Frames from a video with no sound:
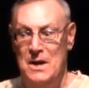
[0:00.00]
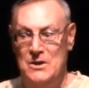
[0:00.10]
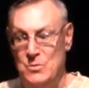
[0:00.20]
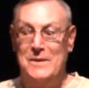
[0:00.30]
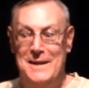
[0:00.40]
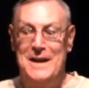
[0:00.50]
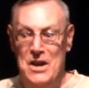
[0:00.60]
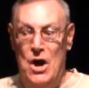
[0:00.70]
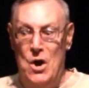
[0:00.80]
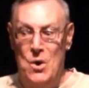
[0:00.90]
is what they
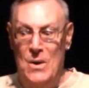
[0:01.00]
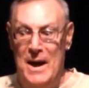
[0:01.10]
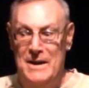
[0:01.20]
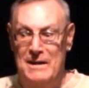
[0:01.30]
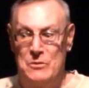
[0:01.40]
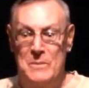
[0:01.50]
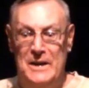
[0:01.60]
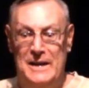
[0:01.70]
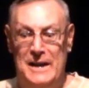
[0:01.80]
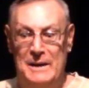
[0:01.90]
know, and
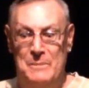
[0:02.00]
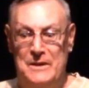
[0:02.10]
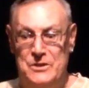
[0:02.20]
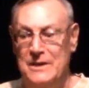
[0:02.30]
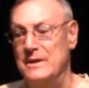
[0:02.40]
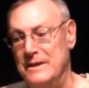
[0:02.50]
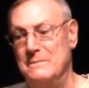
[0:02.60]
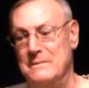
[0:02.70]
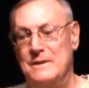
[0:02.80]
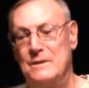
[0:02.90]
everybody,
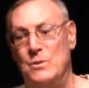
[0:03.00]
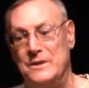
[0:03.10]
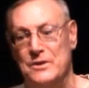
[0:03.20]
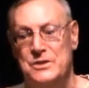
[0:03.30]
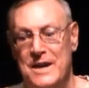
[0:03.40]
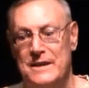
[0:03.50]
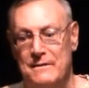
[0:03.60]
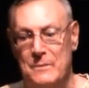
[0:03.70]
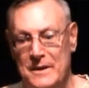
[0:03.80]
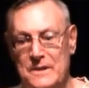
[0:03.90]
basically what they're saying to
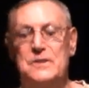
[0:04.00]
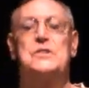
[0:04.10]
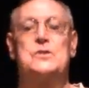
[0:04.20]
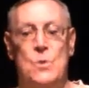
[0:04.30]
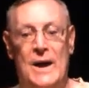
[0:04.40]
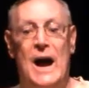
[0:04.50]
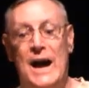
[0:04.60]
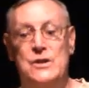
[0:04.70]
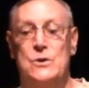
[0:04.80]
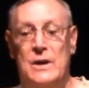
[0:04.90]
everybody, this is the way
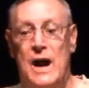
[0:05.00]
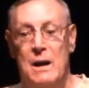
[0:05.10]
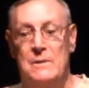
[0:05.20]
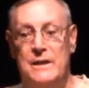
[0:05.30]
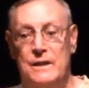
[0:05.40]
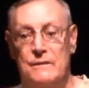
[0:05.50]
I do comedy,